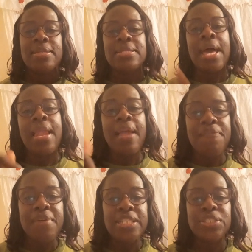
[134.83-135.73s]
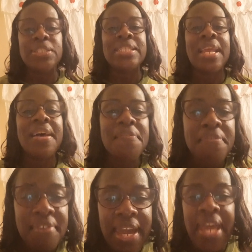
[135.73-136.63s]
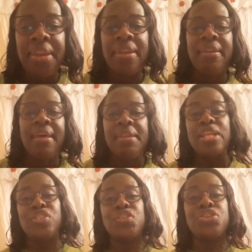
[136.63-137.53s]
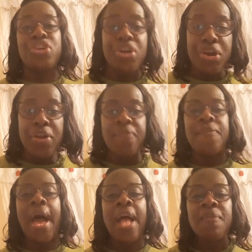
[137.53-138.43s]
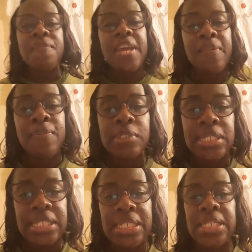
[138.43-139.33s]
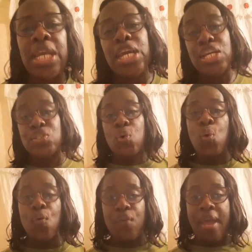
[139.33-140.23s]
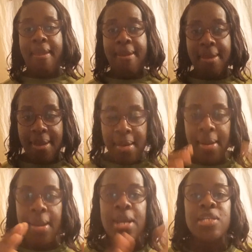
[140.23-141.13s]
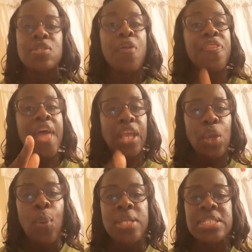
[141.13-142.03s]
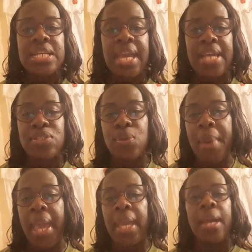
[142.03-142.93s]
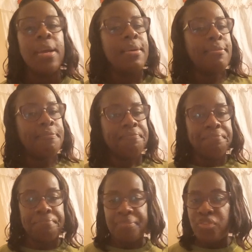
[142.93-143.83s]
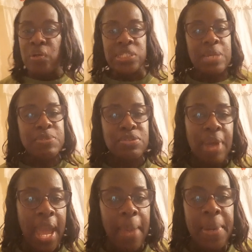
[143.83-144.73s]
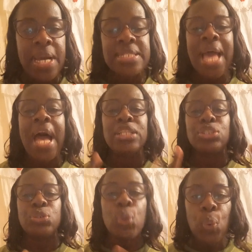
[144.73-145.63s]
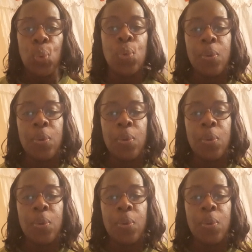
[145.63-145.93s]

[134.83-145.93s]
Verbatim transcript: Tell a friend to tell a friend that your girl at Faithful T is over here. So thank you once again to my new subscribers and to